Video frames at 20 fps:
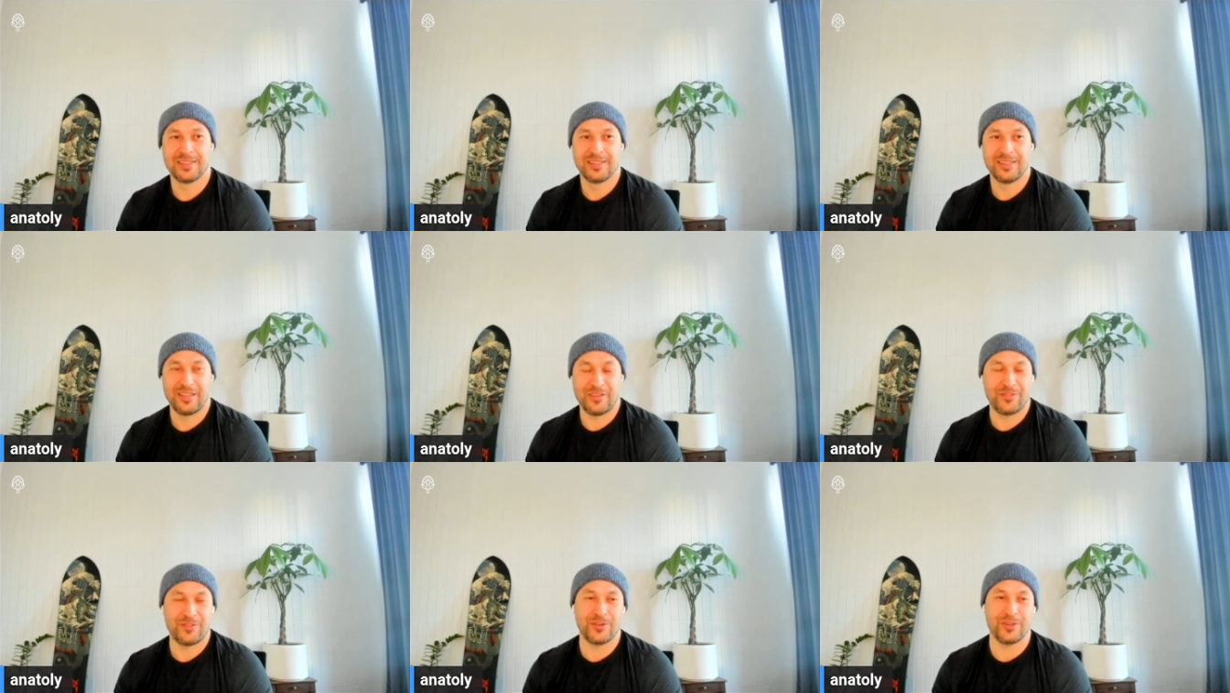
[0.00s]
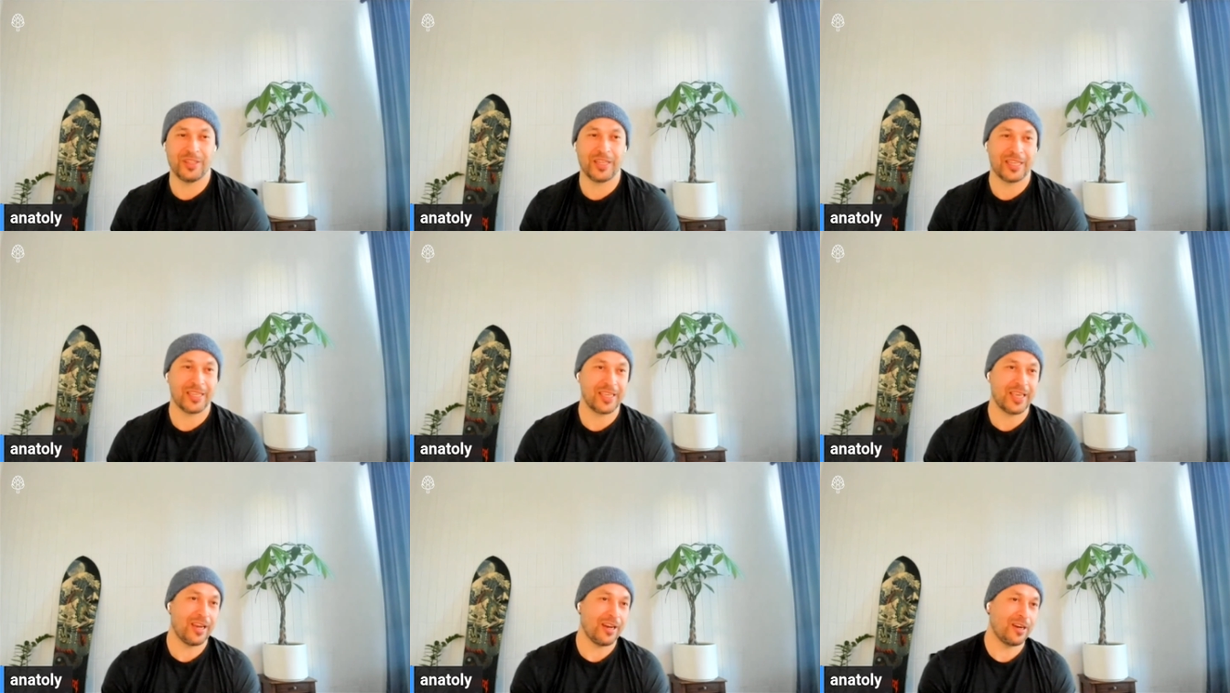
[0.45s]
if you're
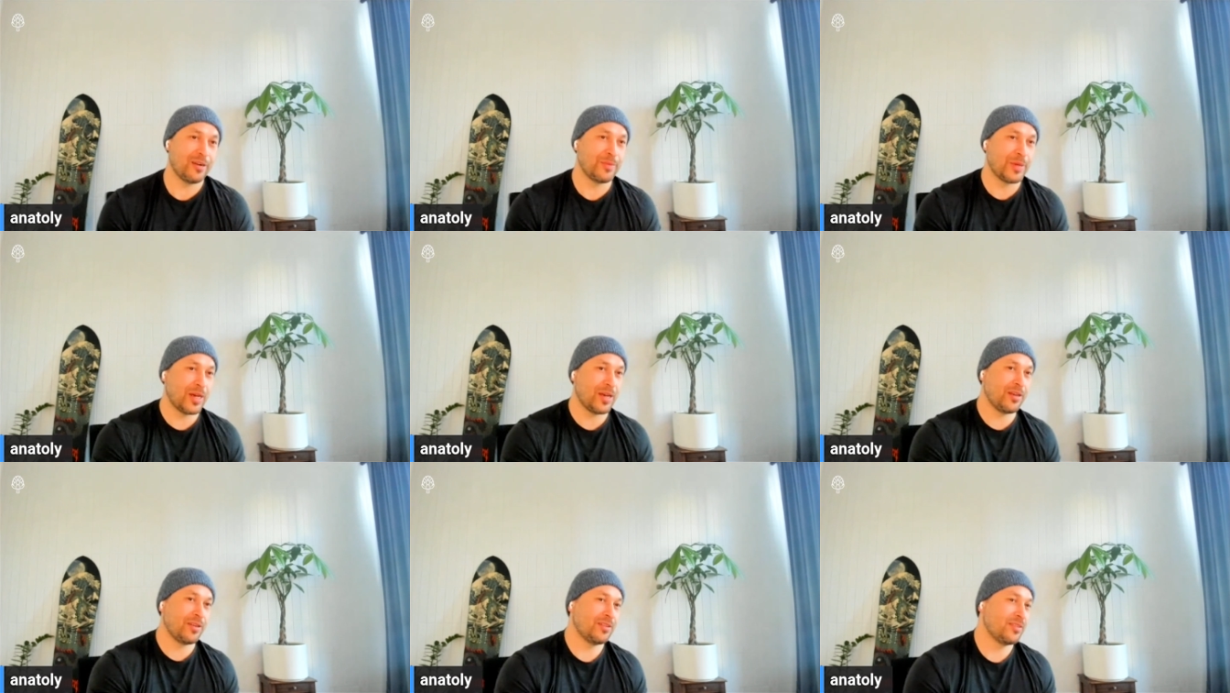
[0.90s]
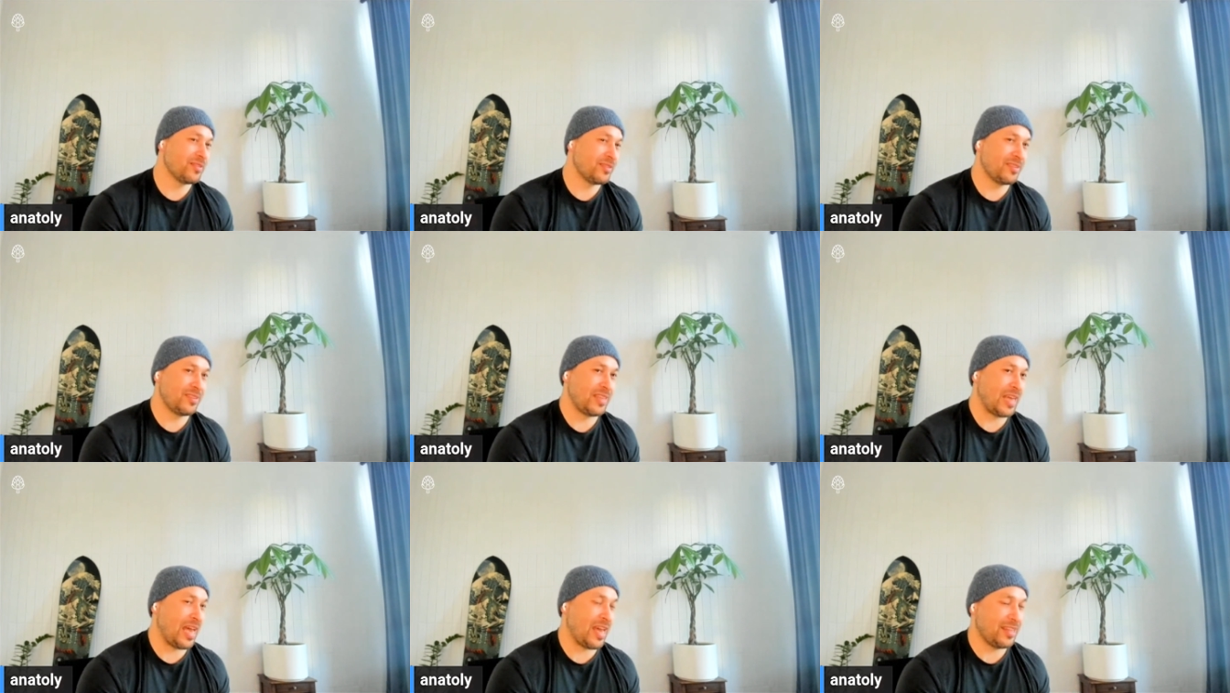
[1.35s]
like care about
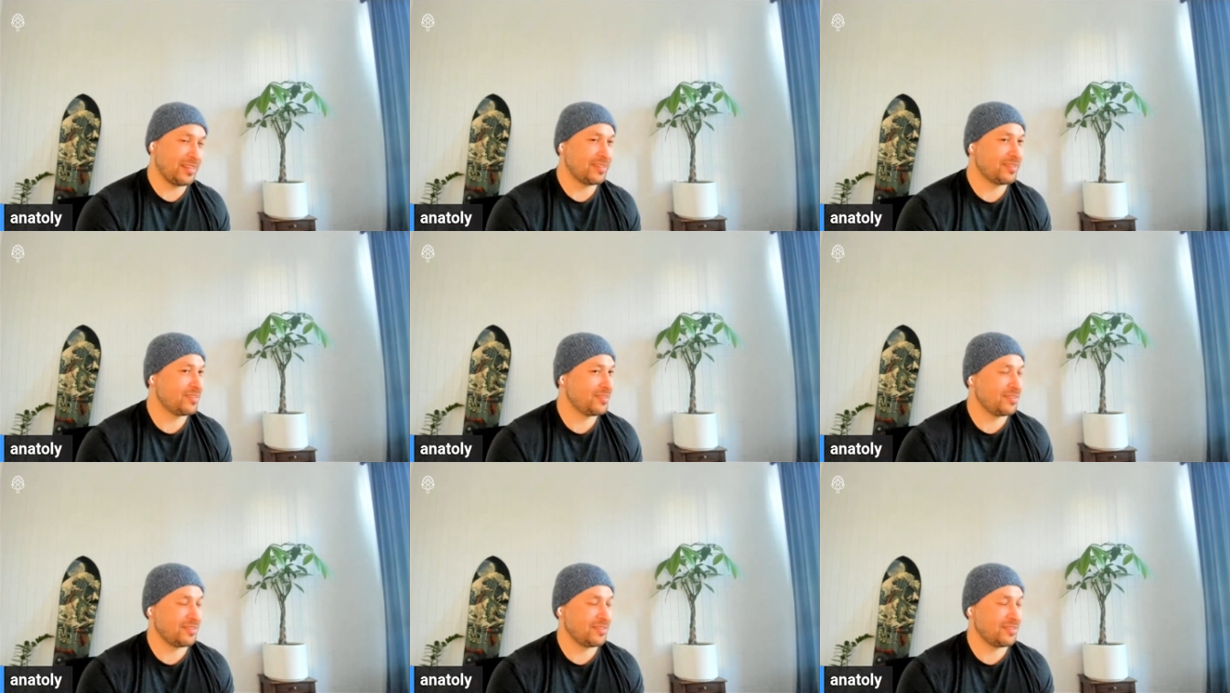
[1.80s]
that